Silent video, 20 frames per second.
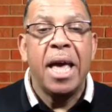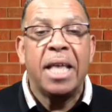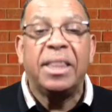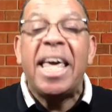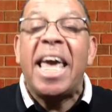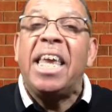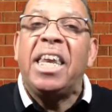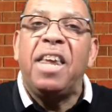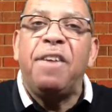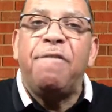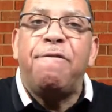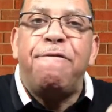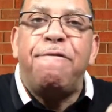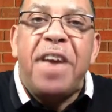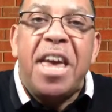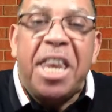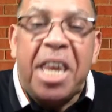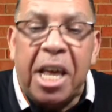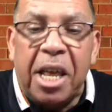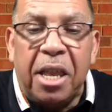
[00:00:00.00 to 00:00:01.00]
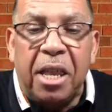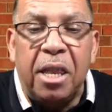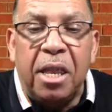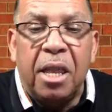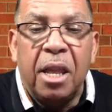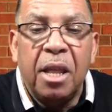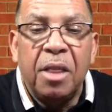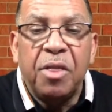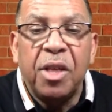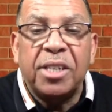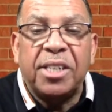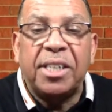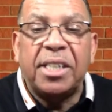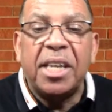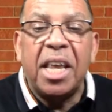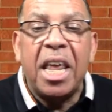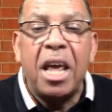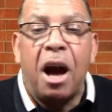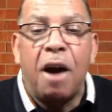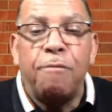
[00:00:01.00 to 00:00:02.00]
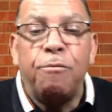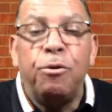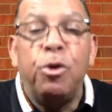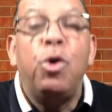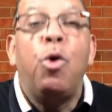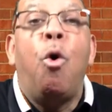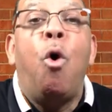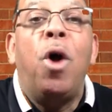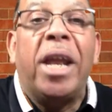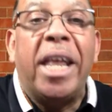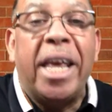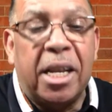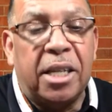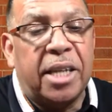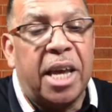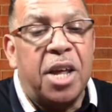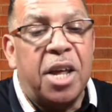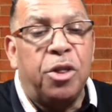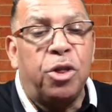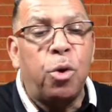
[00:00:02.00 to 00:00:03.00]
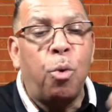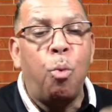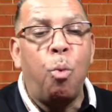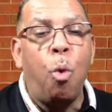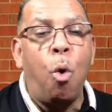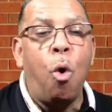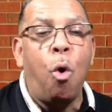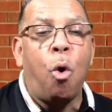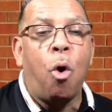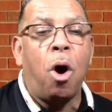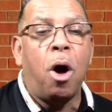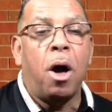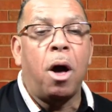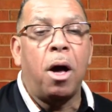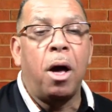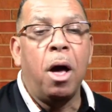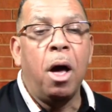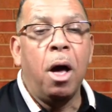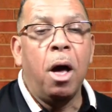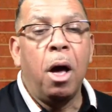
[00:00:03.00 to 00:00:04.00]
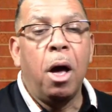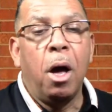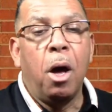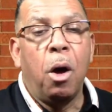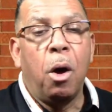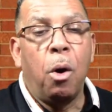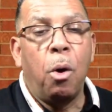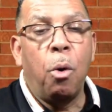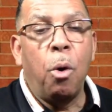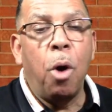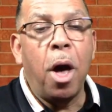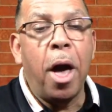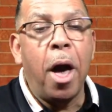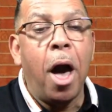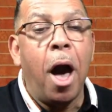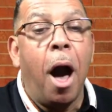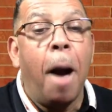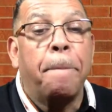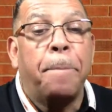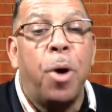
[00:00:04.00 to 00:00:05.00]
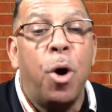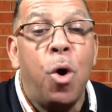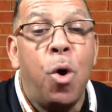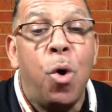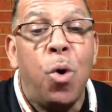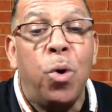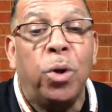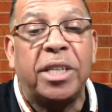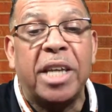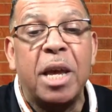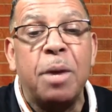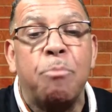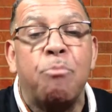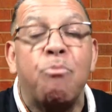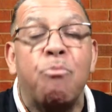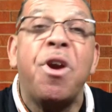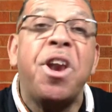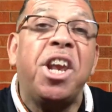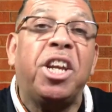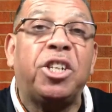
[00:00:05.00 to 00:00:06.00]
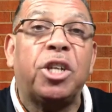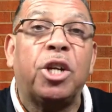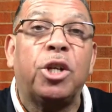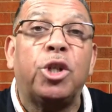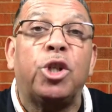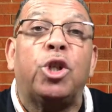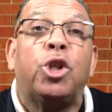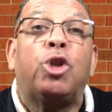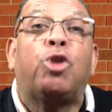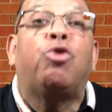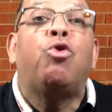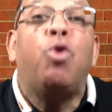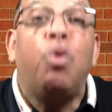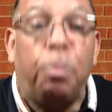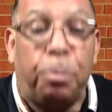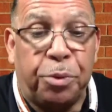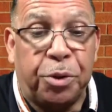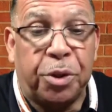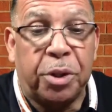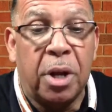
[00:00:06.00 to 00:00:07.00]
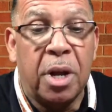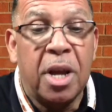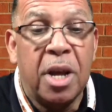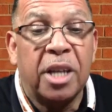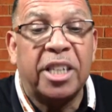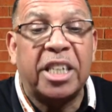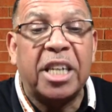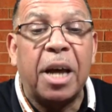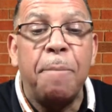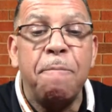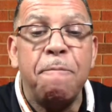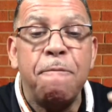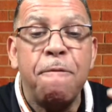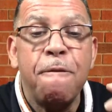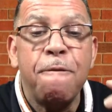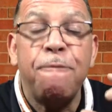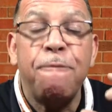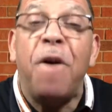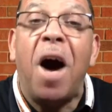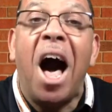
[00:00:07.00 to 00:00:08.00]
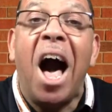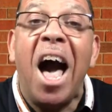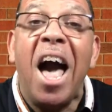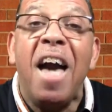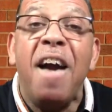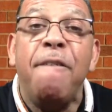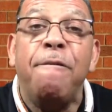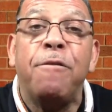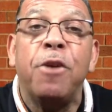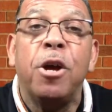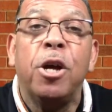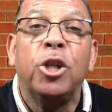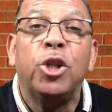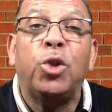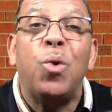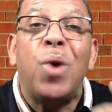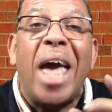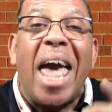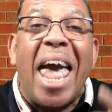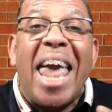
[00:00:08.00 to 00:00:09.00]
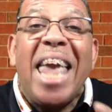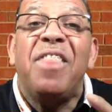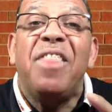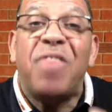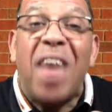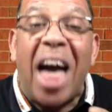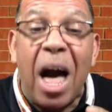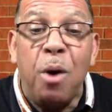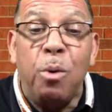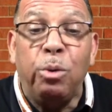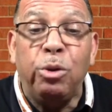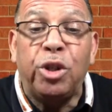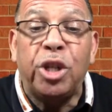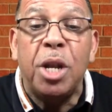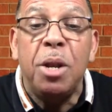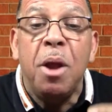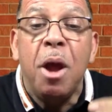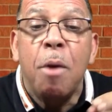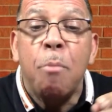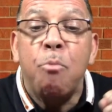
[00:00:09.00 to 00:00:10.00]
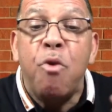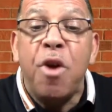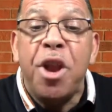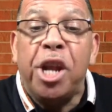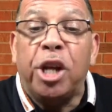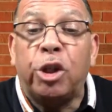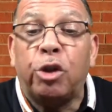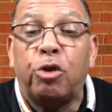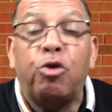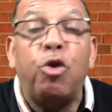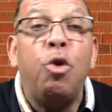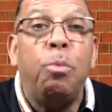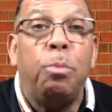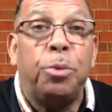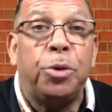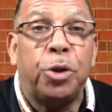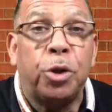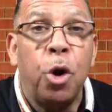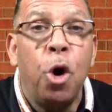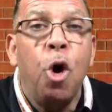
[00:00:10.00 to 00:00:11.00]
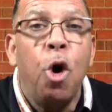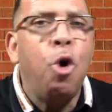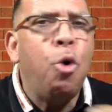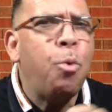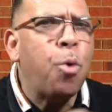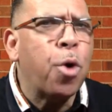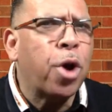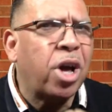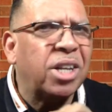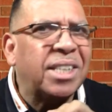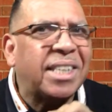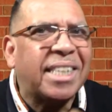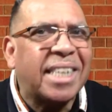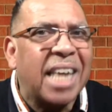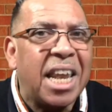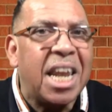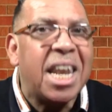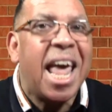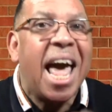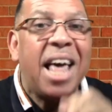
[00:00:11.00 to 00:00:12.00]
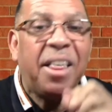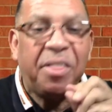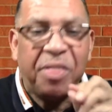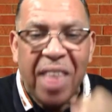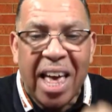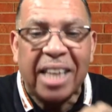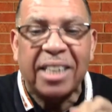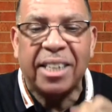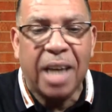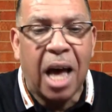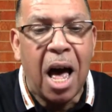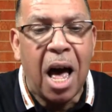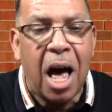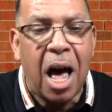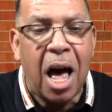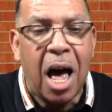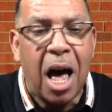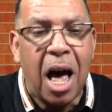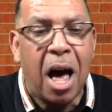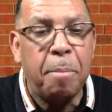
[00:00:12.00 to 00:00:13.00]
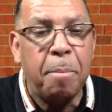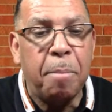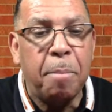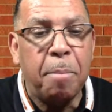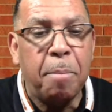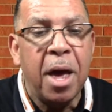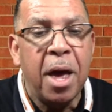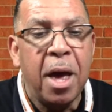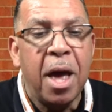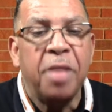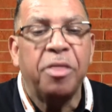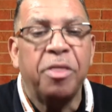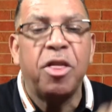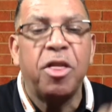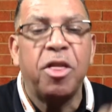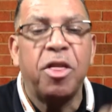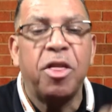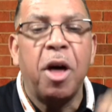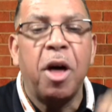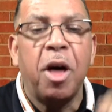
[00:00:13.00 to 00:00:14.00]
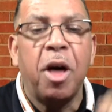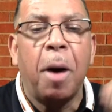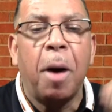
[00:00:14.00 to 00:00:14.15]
They defeated the city of New Orleans in the war, opposing British troops, some five to 8,000 British troops who were considered at that time the